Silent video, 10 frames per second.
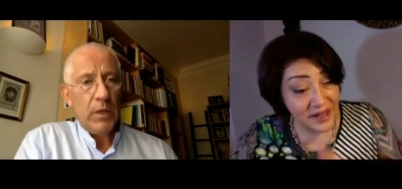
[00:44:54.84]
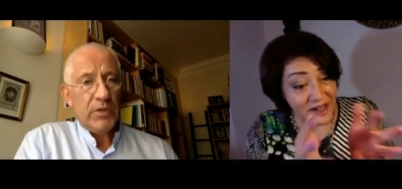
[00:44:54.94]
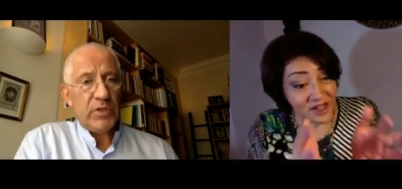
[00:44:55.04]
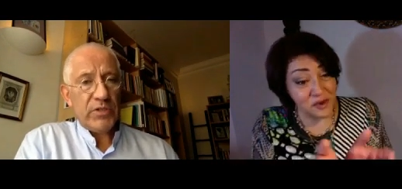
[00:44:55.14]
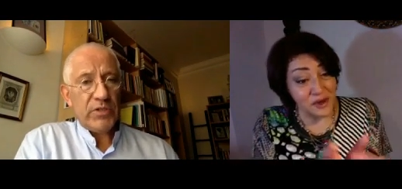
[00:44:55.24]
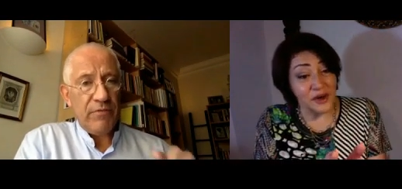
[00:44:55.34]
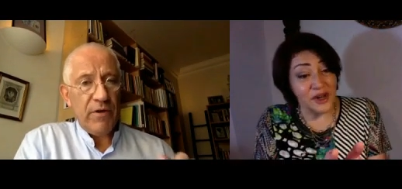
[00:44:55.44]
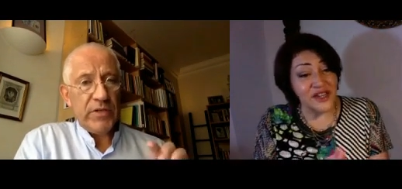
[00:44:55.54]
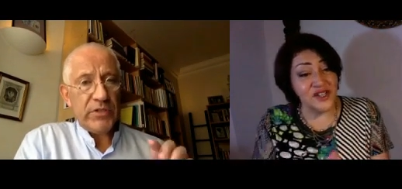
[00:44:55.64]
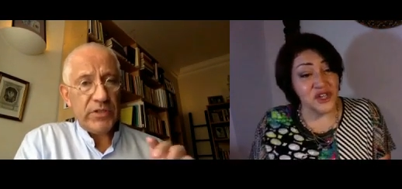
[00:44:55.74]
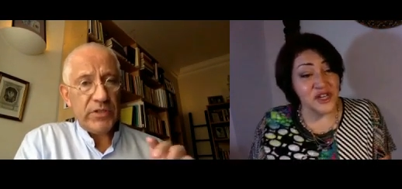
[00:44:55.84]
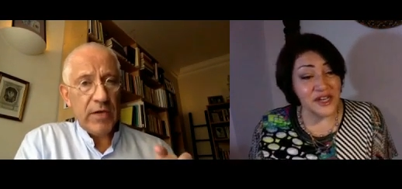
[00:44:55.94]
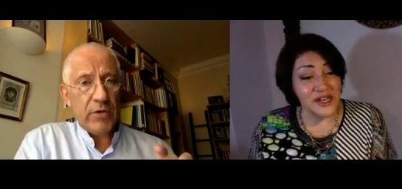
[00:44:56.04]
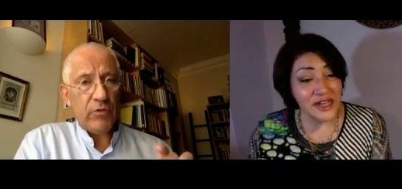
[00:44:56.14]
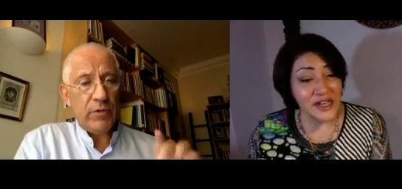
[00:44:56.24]
Speaker 1: so it's a very
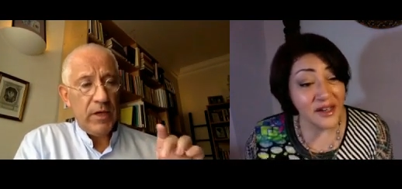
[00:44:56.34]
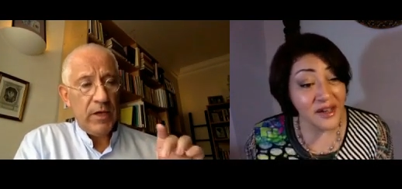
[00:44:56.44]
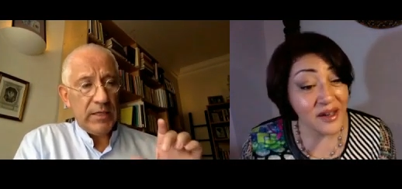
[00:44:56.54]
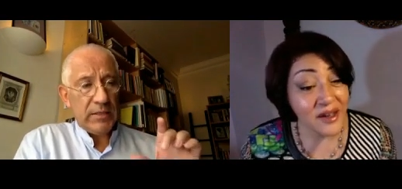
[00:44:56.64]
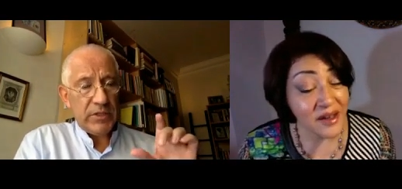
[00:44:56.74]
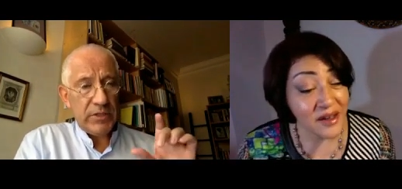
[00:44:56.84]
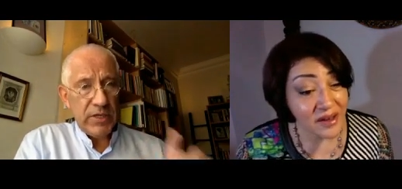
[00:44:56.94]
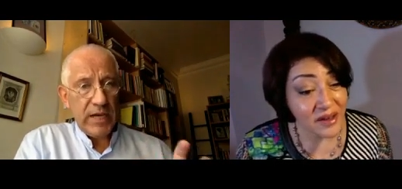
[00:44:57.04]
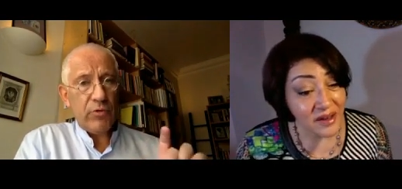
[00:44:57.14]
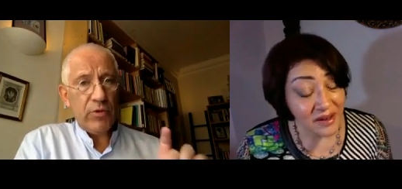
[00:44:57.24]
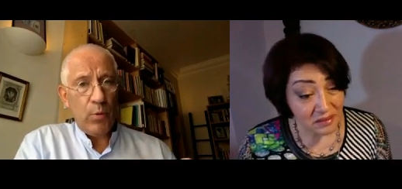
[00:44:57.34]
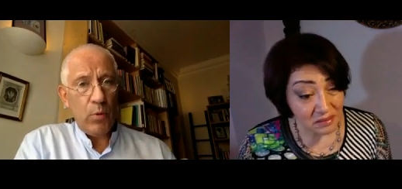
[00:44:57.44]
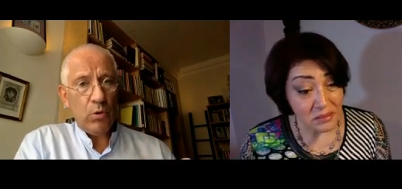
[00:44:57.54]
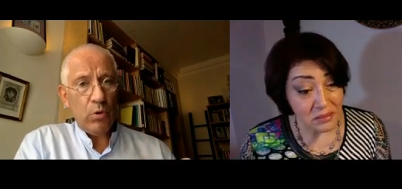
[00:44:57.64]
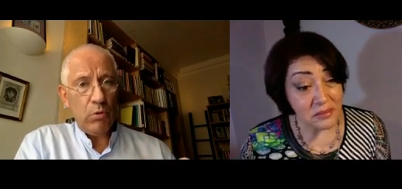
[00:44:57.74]
sacred, it's a sacred
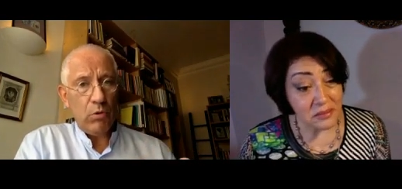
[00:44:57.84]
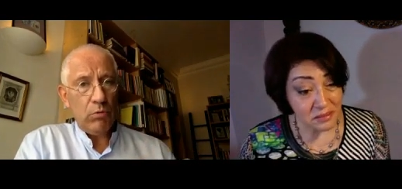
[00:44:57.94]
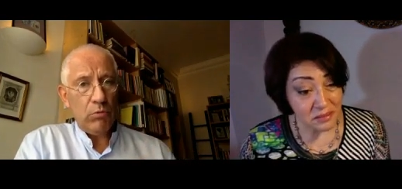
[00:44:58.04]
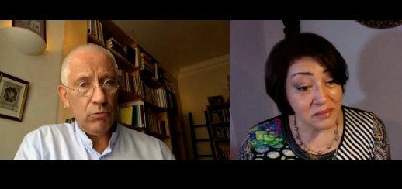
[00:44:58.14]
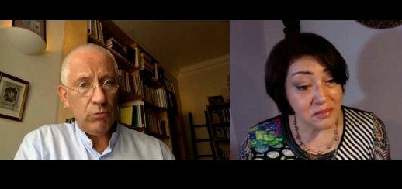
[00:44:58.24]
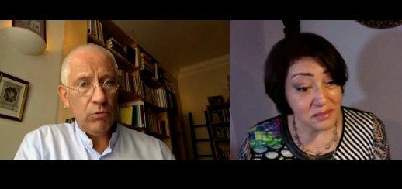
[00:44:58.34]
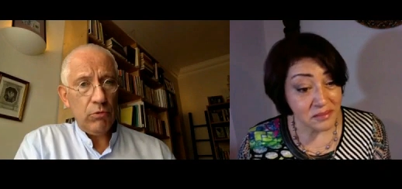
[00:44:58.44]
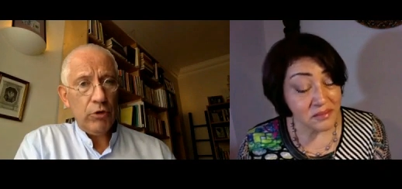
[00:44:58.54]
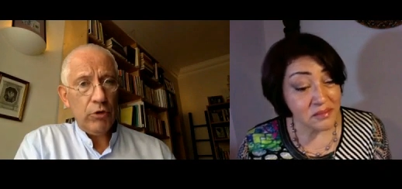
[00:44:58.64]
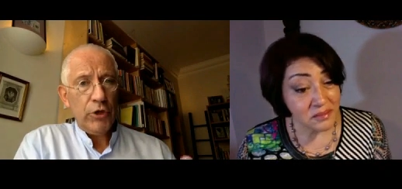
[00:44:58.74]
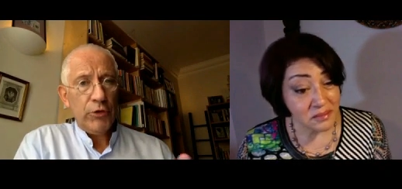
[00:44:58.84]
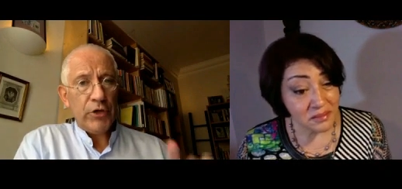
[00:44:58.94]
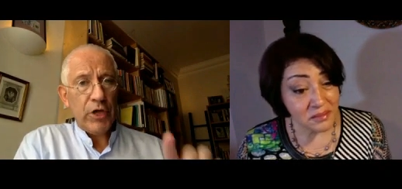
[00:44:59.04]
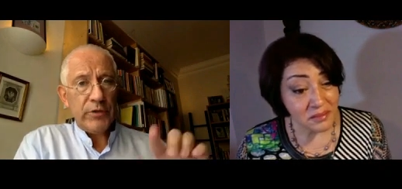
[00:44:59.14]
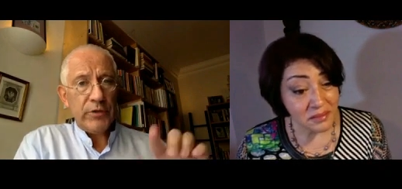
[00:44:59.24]
portal that
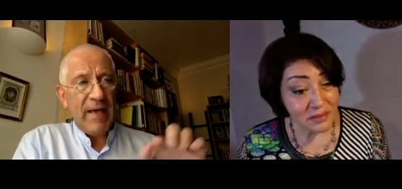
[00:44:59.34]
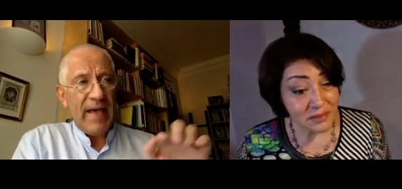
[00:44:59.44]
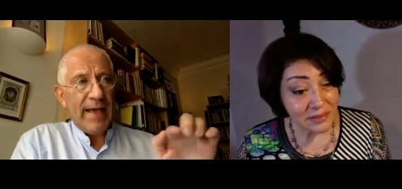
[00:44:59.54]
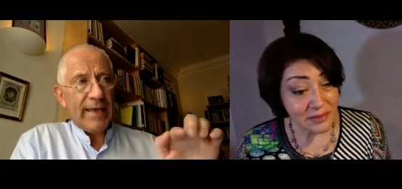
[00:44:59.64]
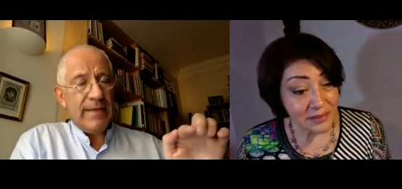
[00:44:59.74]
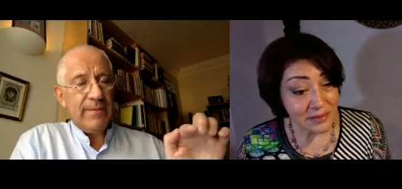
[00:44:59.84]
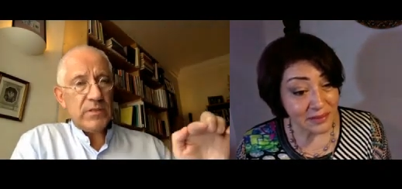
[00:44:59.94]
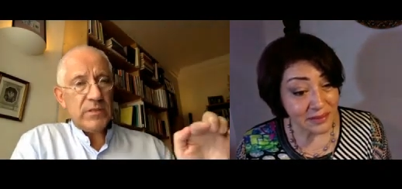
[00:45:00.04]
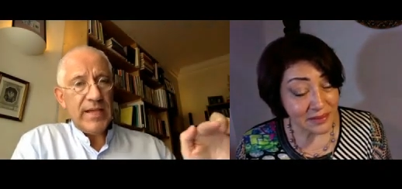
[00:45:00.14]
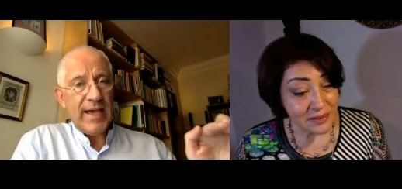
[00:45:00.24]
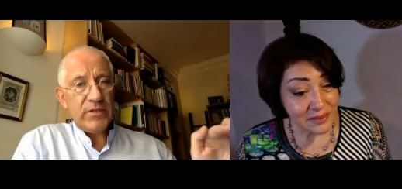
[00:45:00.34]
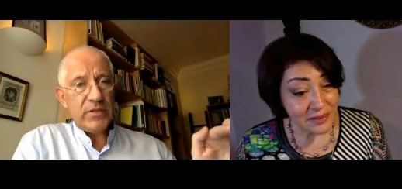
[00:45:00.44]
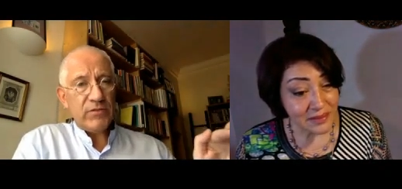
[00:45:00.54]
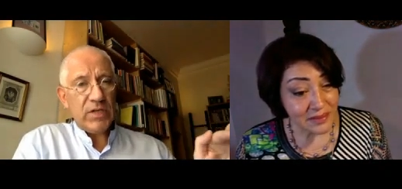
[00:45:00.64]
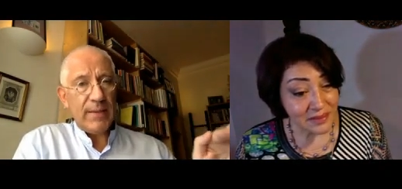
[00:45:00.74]
goes back in the sands of
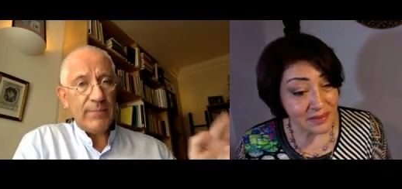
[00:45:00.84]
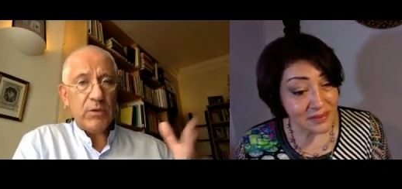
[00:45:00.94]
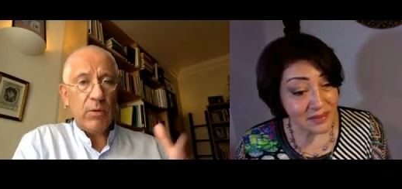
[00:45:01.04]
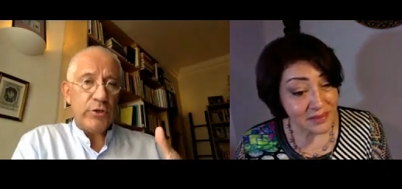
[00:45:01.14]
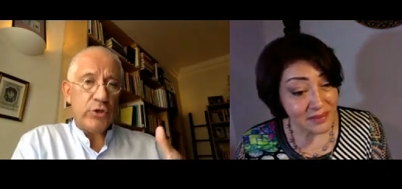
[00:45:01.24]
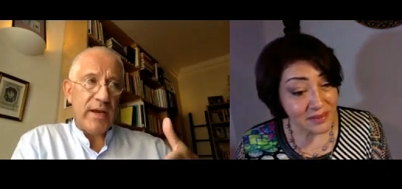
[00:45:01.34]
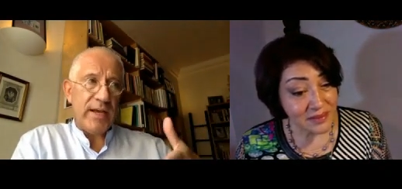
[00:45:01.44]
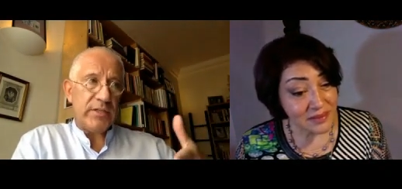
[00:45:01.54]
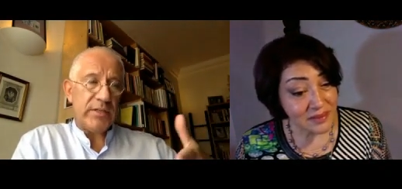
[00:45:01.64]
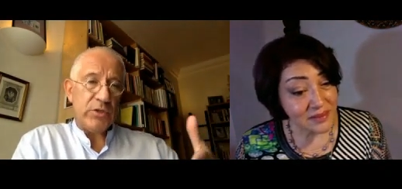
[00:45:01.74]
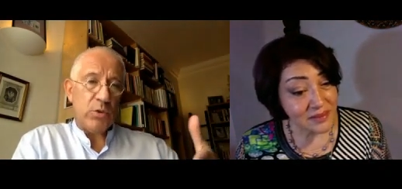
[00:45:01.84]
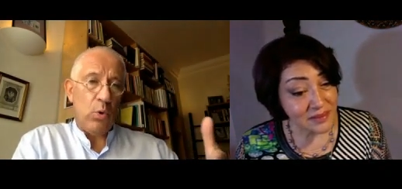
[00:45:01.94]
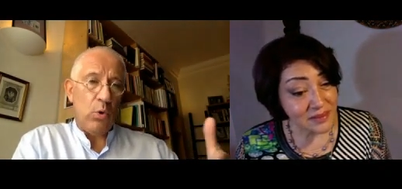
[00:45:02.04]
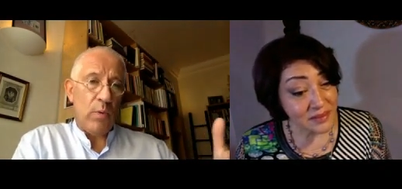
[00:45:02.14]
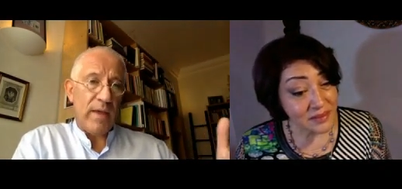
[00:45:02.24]
time. So I trace this all
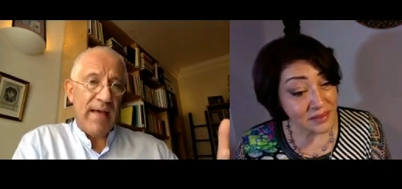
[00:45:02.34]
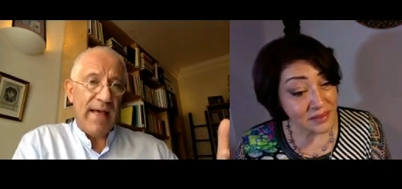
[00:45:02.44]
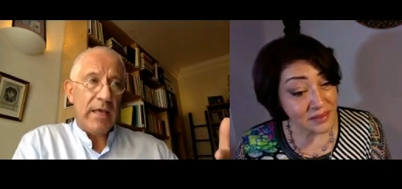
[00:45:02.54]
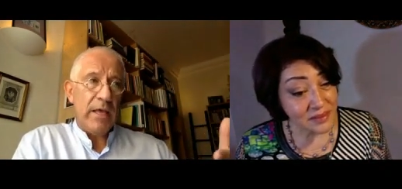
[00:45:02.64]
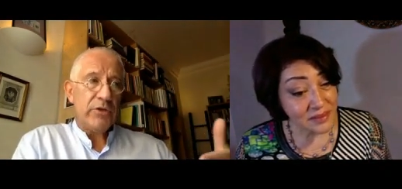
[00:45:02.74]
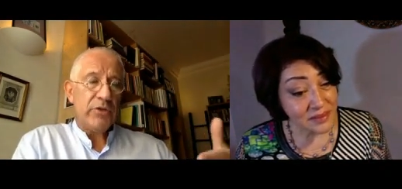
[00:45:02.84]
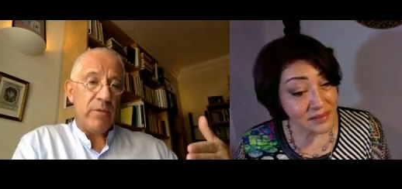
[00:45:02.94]
the way back to the